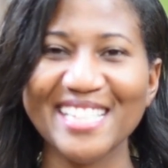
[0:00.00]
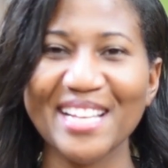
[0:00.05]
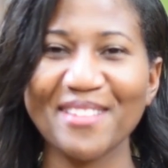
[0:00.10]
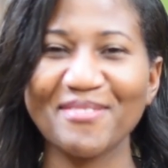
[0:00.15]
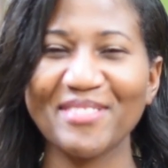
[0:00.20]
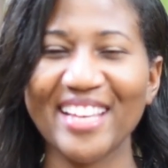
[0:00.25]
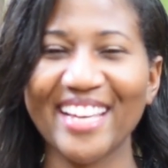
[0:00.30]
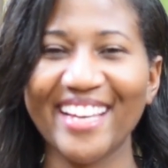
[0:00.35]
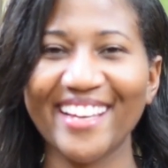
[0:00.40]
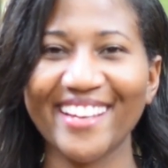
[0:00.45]

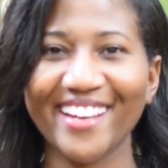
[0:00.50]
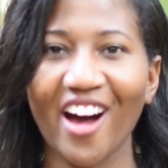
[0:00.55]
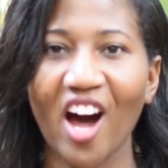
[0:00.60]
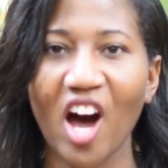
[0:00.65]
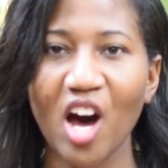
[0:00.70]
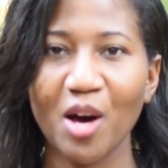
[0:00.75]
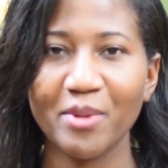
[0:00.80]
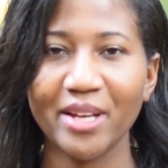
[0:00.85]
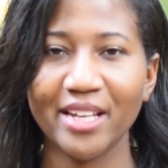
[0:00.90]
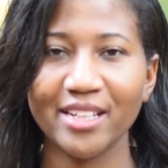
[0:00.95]
something in
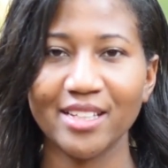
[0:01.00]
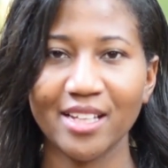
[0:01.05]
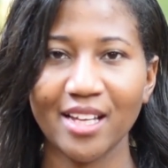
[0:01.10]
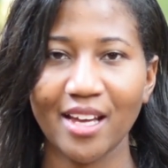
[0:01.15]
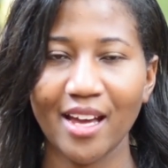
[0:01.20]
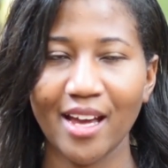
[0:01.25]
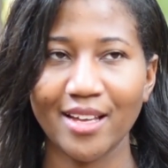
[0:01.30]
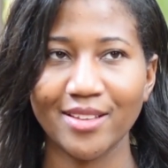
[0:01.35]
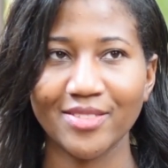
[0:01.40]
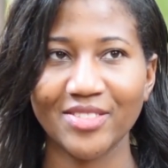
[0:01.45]

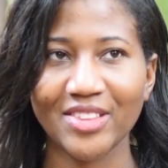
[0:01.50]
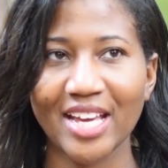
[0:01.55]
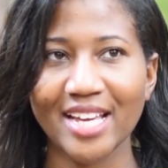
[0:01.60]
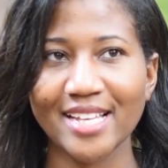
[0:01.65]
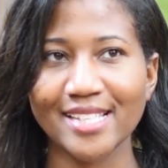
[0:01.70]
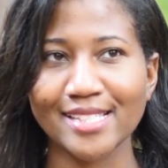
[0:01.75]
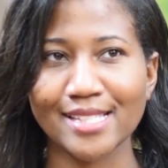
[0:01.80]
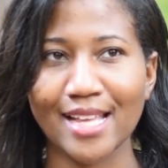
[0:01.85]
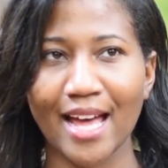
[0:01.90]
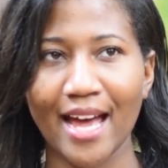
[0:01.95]
common. And
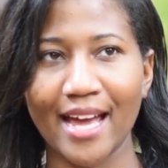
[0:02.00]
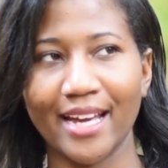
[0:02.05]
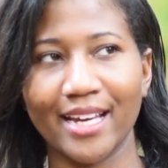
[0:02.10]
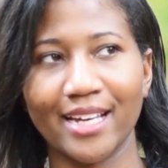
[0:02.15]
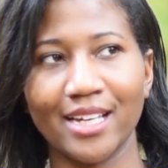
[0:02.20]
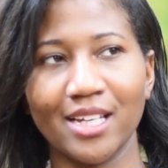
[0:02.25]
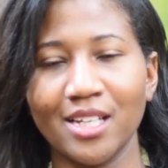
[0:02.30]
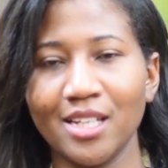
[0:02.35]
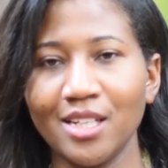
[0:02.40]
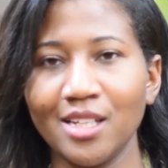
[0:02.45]
things like,